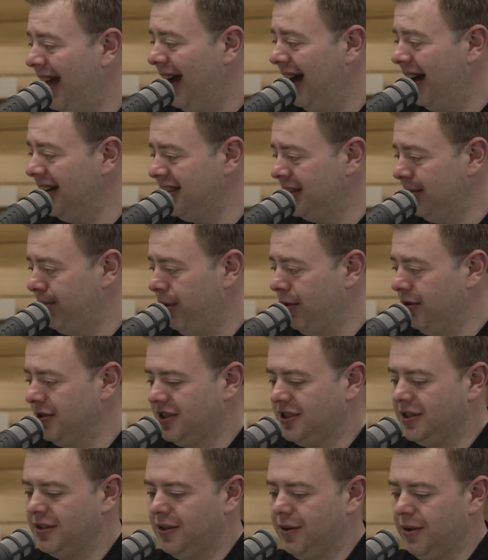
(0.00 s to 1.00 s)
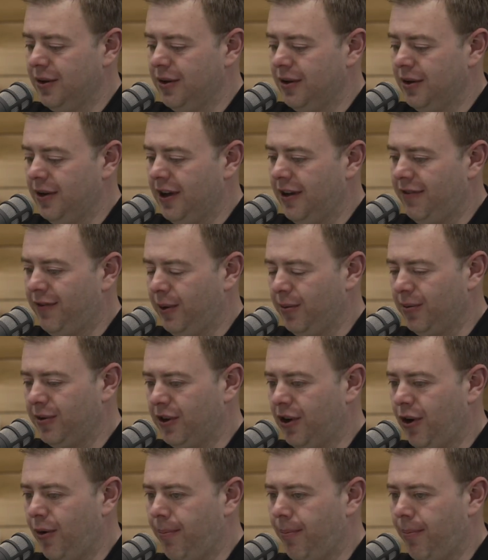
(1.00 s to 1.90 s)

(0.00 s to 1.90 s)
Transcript: I suppose if we were to go